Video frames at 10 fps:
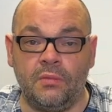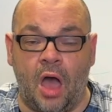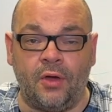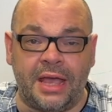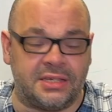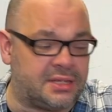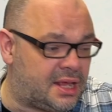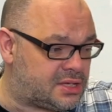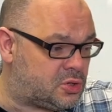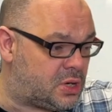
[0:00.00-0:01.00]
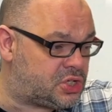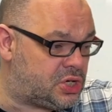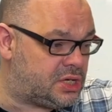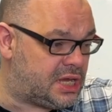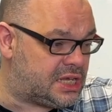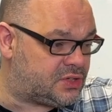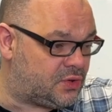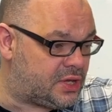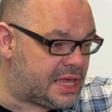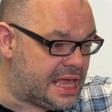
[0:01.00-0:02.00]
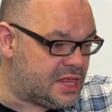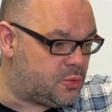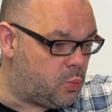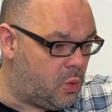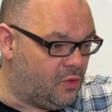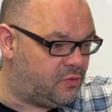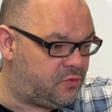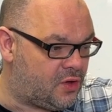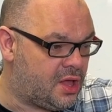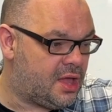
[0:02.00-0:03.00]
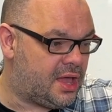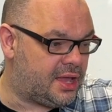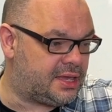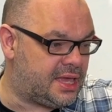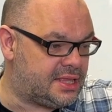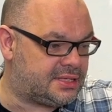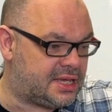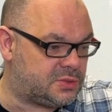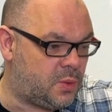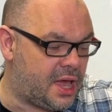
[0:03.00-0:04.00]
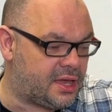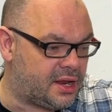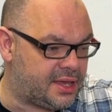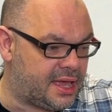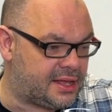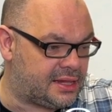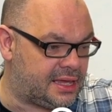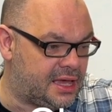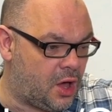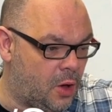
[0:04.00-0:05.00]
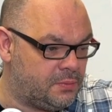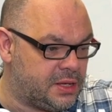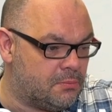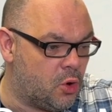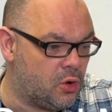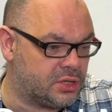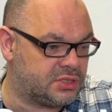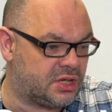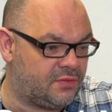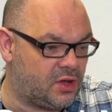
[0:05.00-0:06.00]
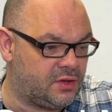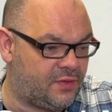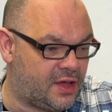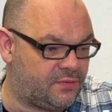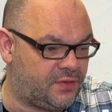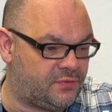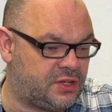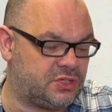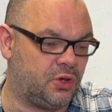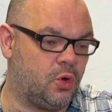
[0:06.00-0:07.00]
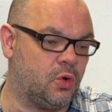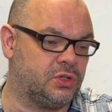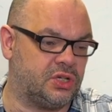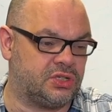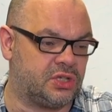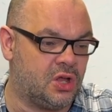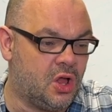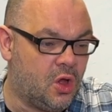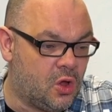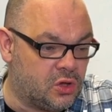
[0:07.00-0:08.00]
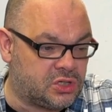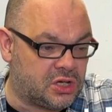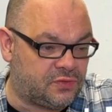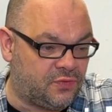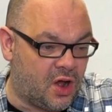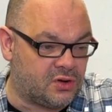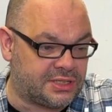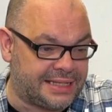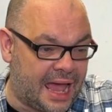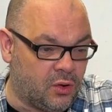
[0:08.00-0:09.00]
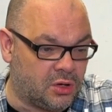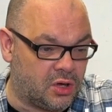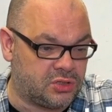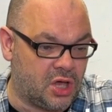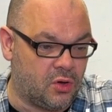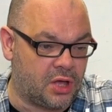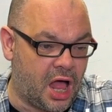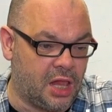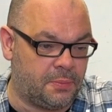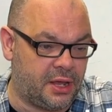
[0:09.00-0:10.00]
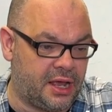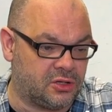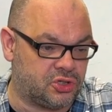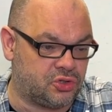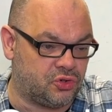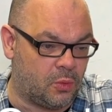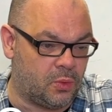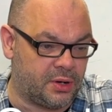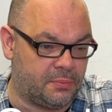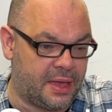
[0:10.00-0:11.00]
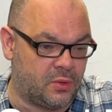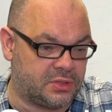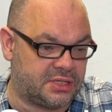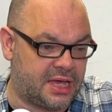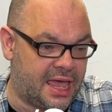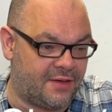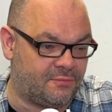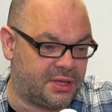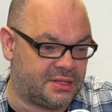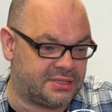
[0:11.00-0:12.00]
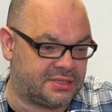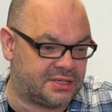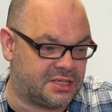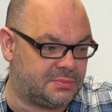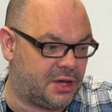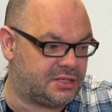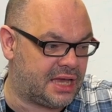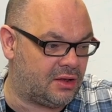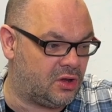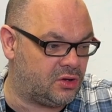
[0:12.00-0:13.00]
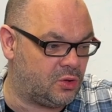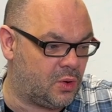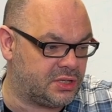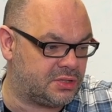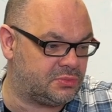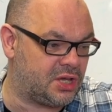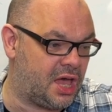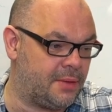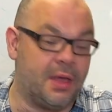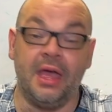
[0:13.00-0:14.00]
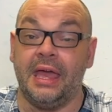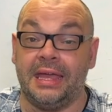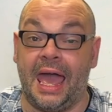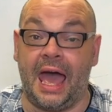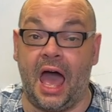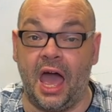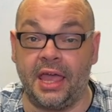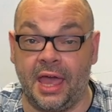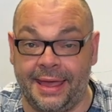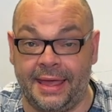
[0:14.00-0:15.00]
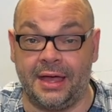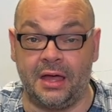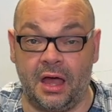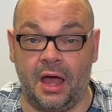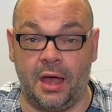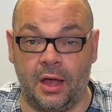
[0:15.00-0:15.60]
Okay, so the next question is from Keith Wolf. And Keith says, Where can I get clear Omni Morgans? I've only found 50s and quarters. Also, as far as downloads go, Kyle Purnell just dropped one on Penguin today. I haven't been this excited by a download in quite some time. Yeah, I hear uh,